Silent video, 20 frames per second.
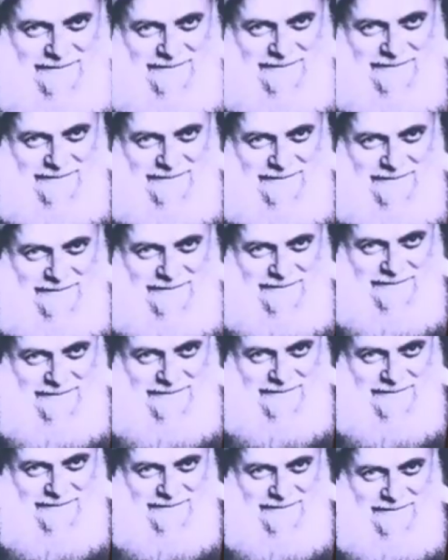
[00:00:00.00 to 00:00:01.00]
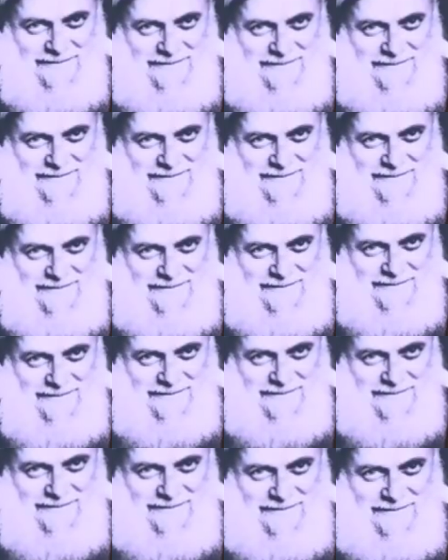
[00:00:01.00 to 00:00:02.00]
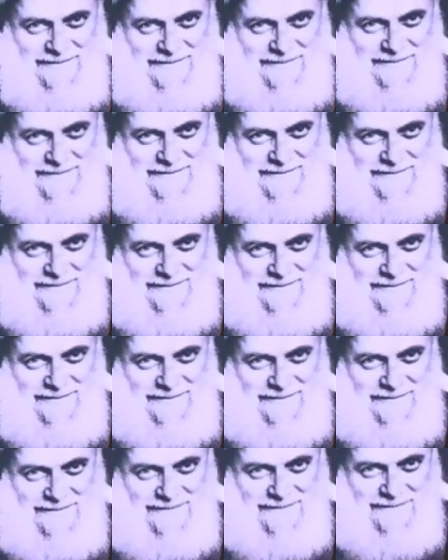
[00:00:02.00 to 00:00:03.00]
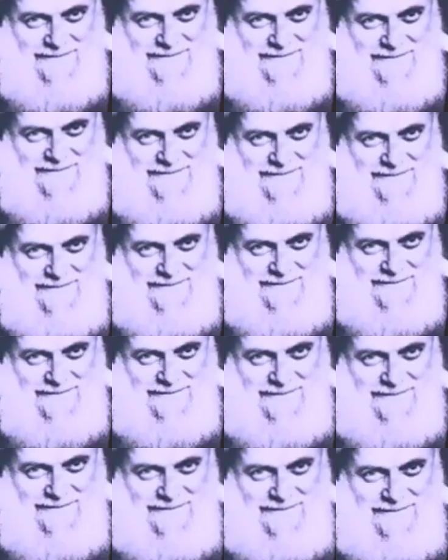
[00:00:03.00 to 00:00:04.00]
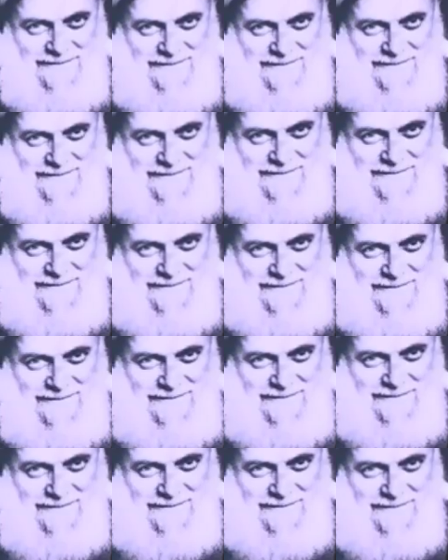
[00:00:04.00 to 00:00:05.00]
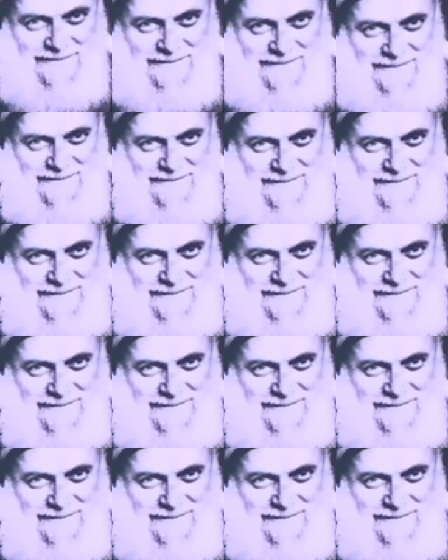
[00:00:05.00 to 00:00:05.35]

This person isn't speaking.